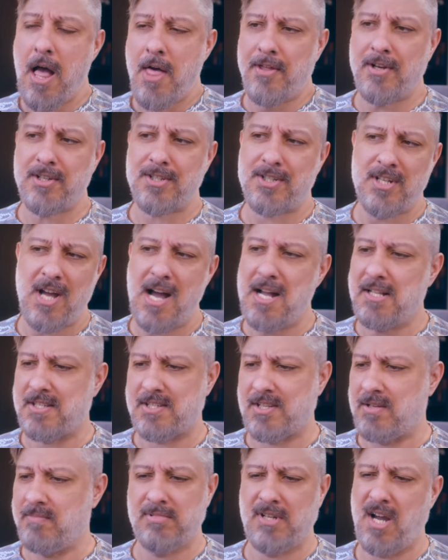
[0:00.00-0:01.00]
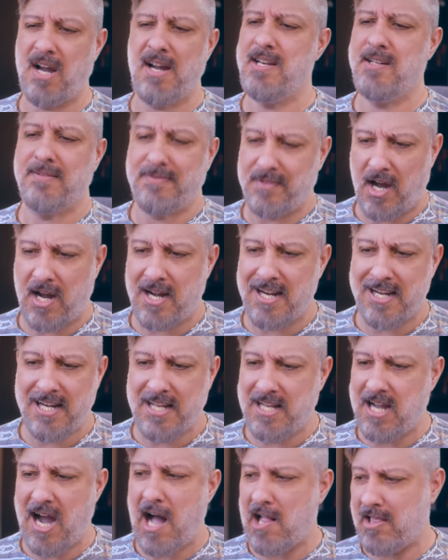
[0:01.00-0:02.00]
There's not some kind of
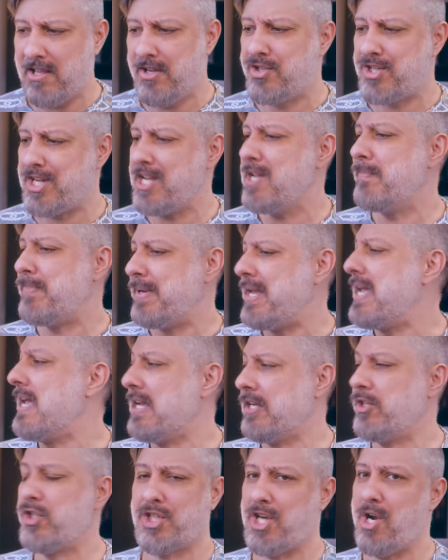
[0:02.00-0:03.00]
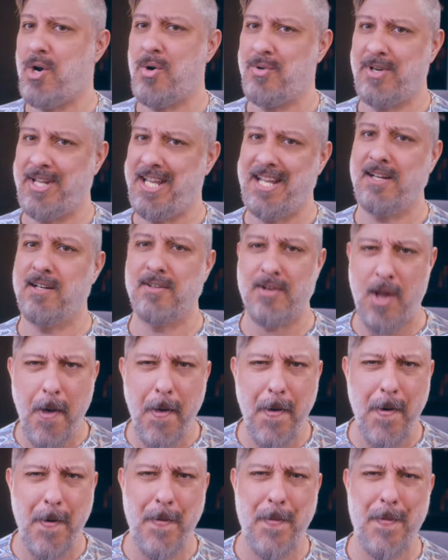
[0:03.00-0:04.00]
ideology being shown here,
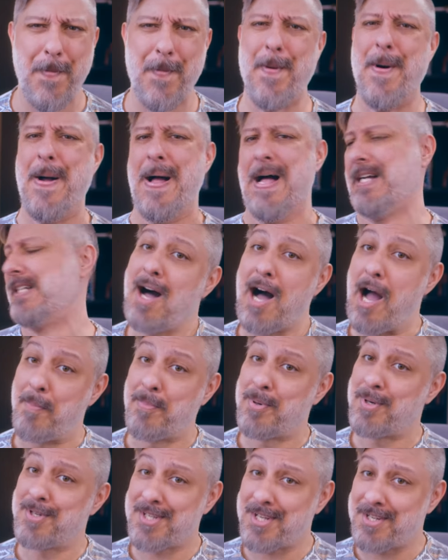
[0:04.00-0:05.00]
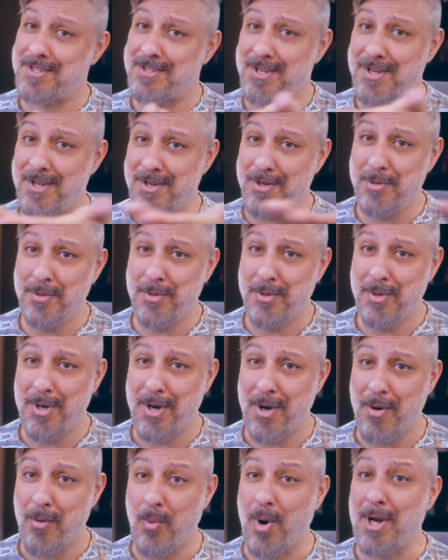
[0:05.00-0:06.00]
no. I present to you
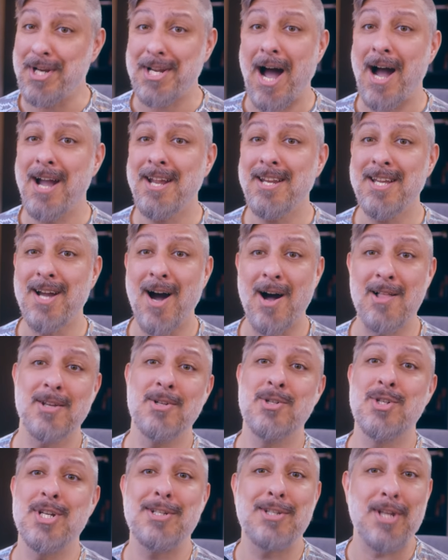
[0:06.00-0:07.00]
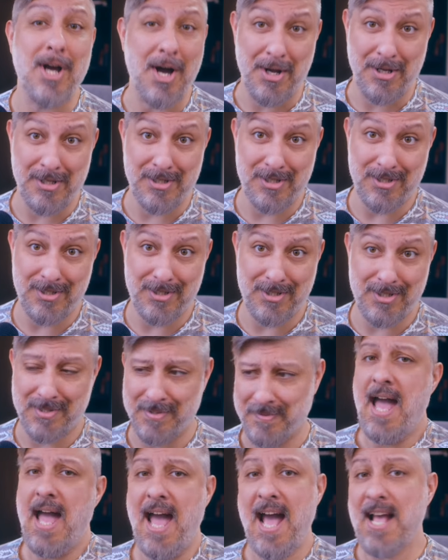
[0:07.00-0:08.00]
what ideology does.
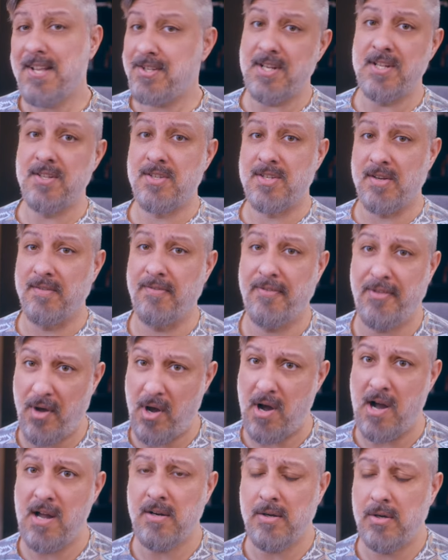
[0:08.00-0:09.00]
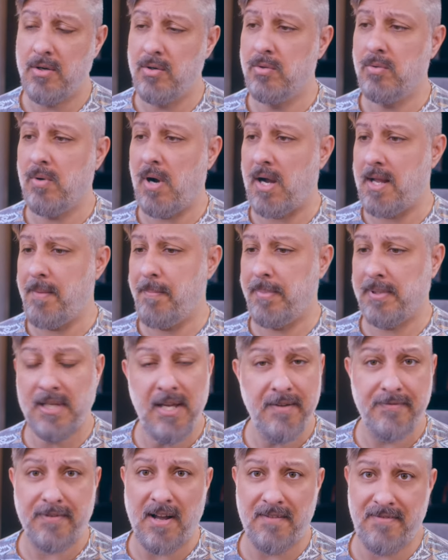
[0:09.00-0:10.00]
Essence of Thought, who I
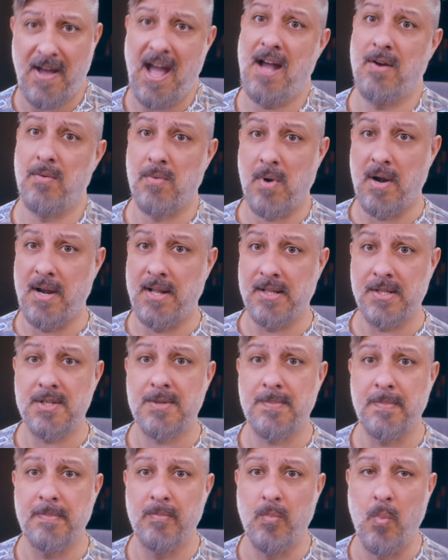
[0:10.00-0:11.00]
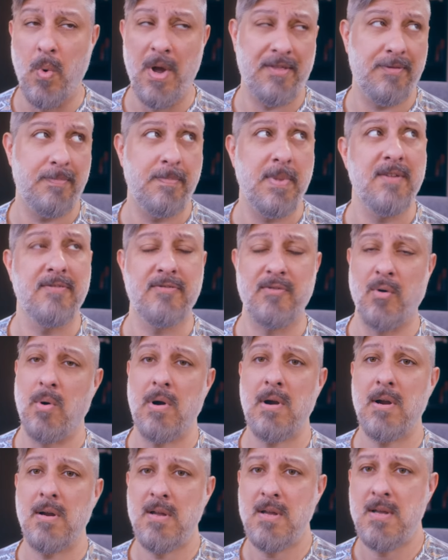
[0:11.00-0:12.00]
believe I've had run-ins with
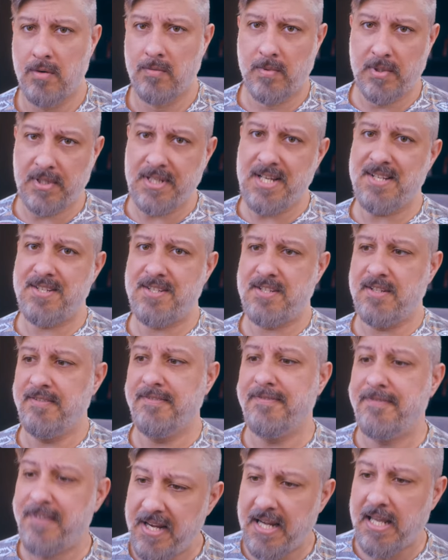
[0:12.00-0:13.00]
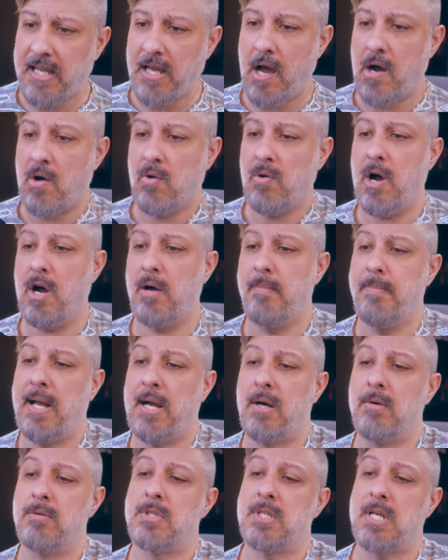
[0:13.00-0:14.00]
before, released a video
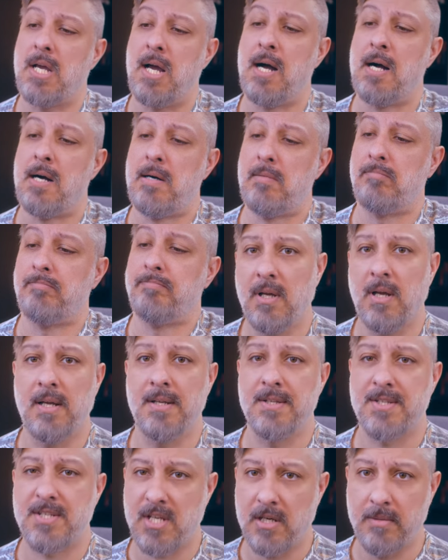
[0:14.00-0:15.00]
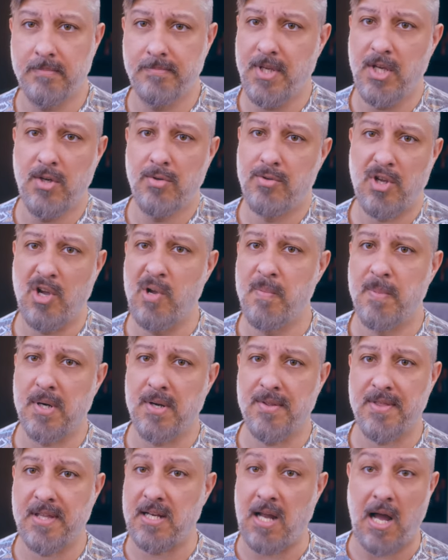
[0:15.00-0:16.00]
about some
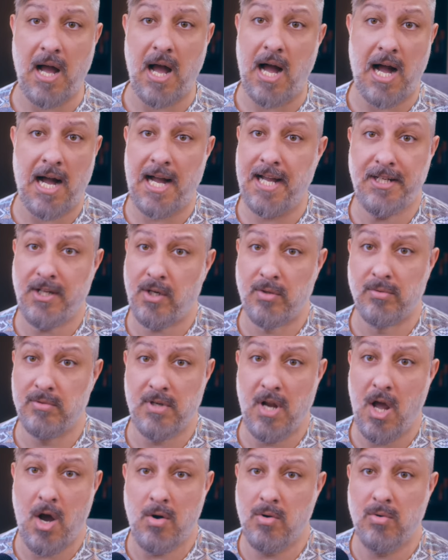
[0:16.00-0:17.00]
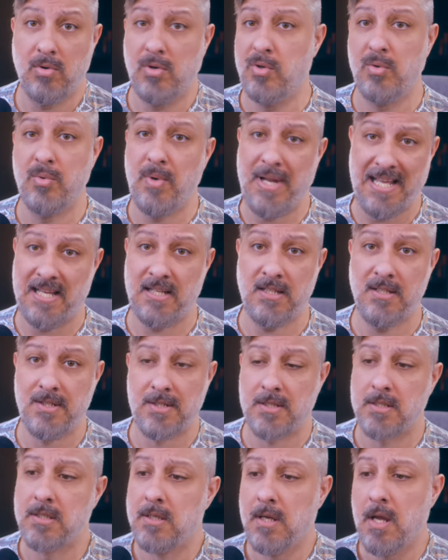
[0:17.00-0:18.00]
YouTuber that I don't know who
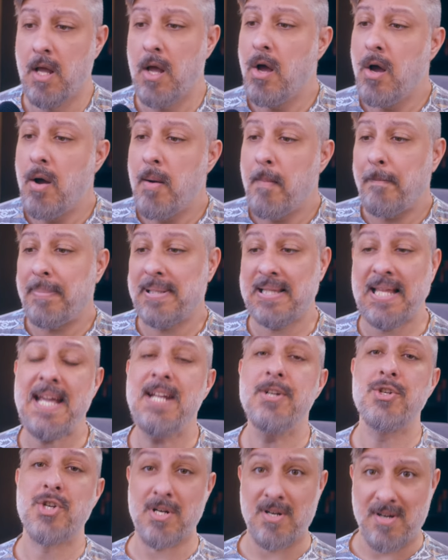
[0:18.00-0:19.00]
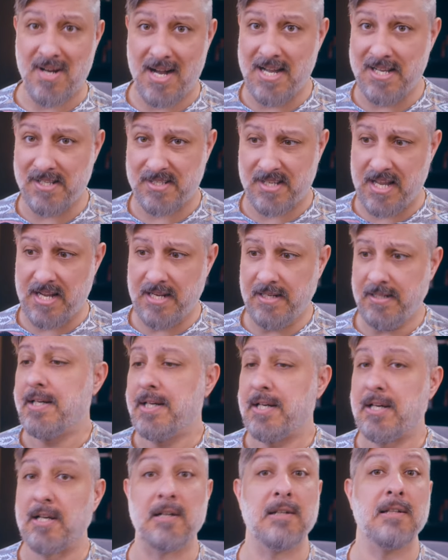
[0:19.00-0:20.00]
is plagiarizing
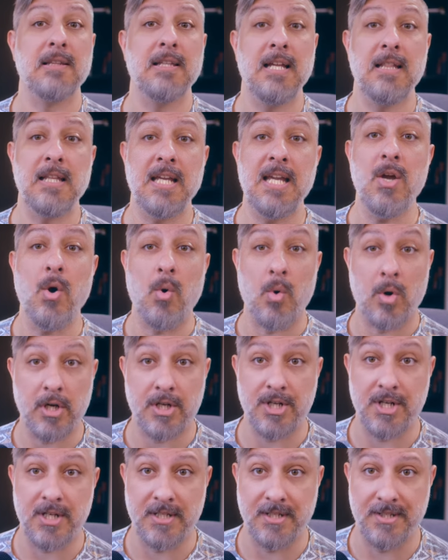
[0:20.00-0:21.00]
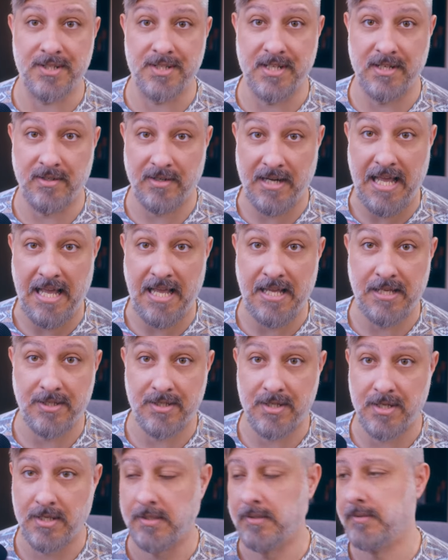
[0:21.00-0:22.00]
her Lily Orchard
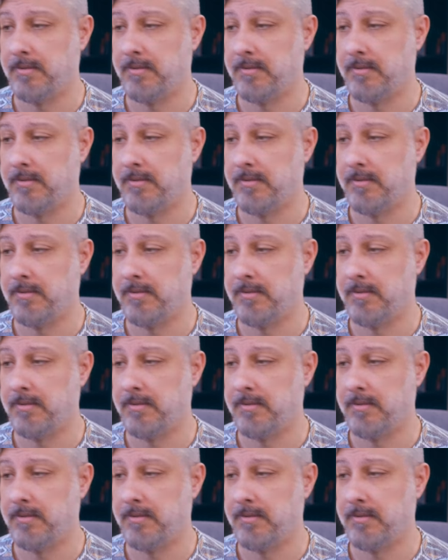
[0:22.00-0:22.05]
series.